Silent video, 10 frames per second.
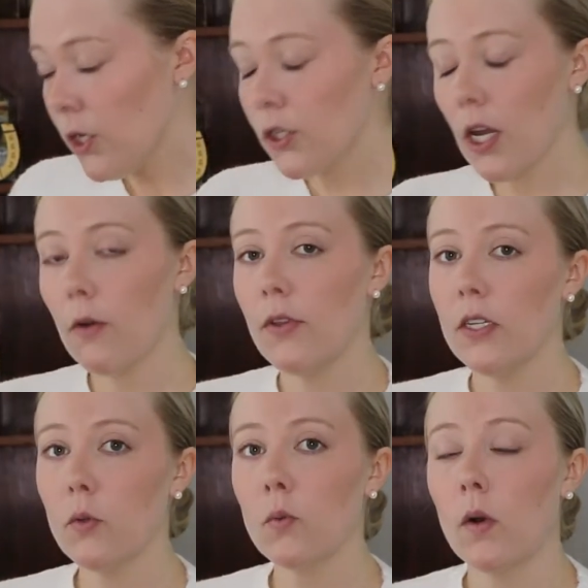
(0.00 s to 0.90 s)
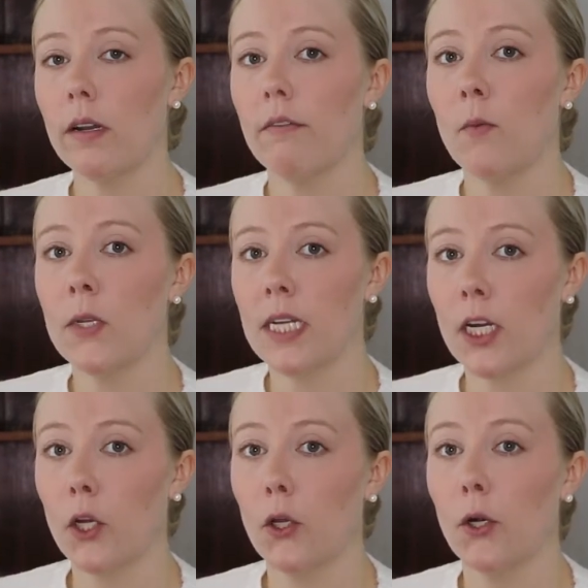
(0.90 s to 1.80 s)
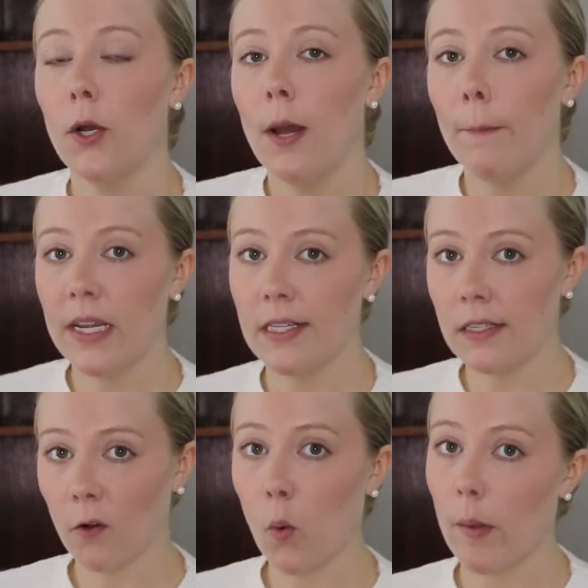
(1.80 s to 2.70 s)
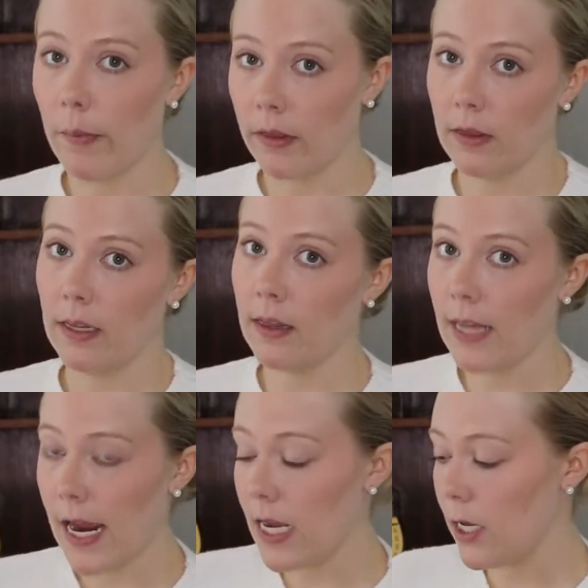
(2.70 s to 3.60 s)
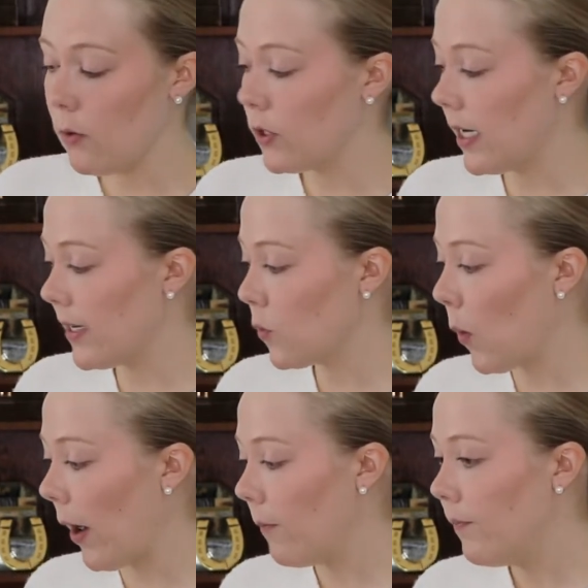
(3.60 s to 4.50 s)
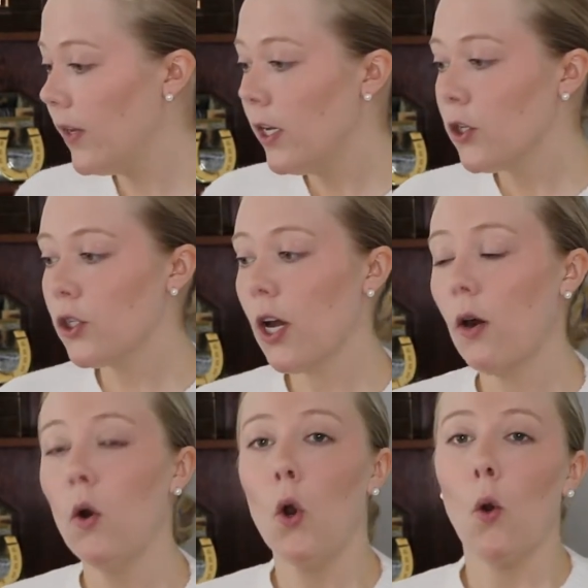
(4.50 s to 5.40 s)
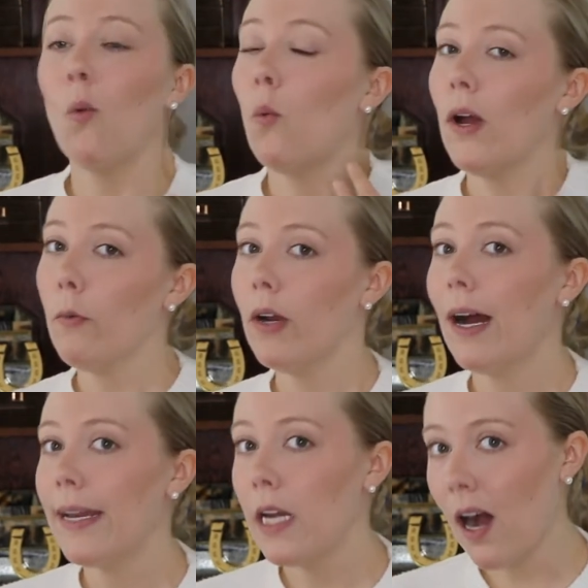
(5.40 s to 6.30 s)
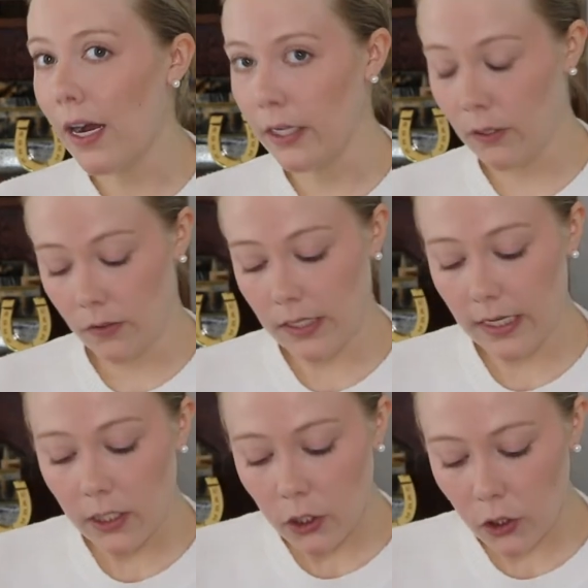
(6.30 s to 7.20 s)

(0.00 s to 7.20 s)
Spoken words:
So this was one of the particular pieces of equipment that they used as well. So when would I not use it?